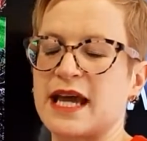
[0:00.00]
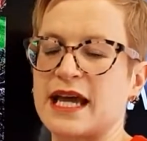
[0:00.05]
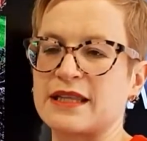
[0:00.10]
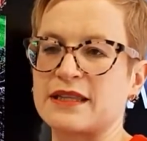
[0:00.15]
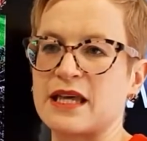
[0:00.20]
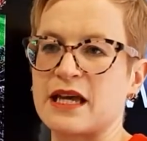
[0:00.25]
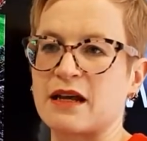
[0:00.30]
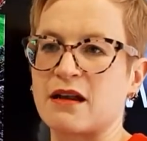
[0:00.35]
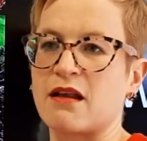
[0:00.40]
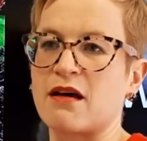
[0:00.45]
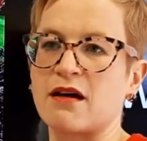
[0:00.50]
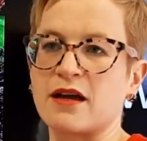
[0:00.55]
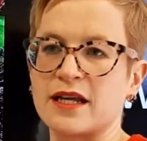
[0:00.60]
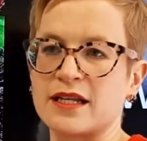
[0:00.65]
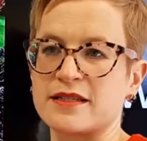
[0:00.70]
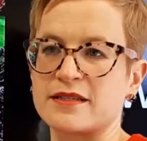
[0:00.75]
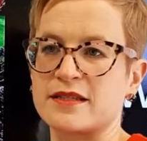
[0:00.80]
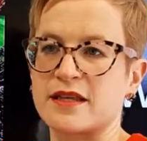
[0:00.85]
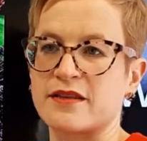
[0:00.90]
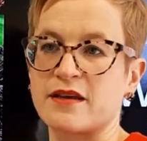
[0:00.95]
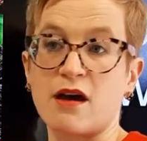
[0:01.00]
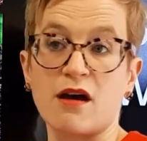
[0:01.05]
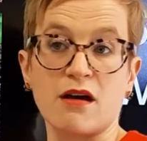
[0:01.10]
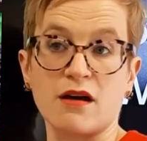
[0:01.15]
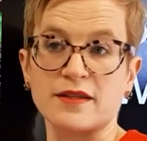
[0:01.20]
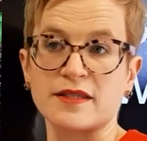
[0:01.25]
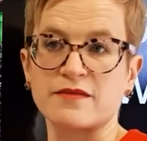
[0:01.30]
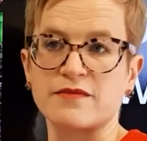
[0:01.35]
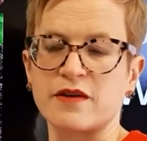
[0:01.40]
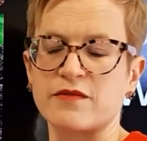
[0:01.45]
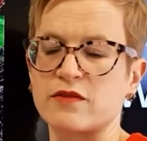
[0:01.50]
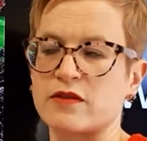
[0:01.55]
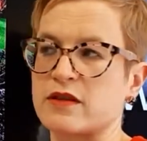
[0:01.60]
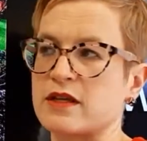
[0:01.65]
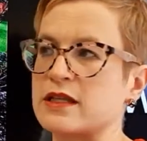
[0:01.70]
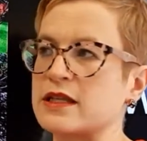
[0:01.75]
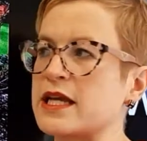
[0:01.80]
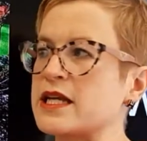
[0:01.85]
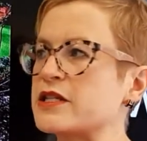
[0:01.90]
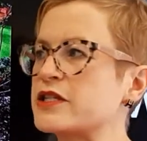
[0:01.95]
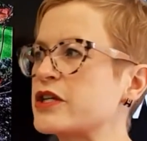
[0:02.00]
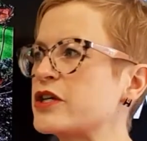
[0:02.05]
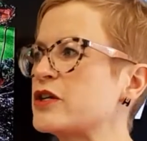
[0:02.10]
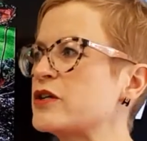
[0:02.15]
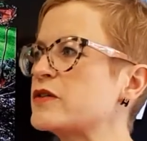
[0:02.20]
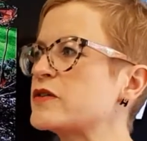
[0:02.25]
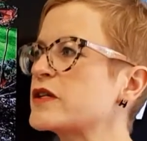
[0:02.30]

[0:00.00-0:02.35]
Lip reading: and their clients at the heart of everything they do.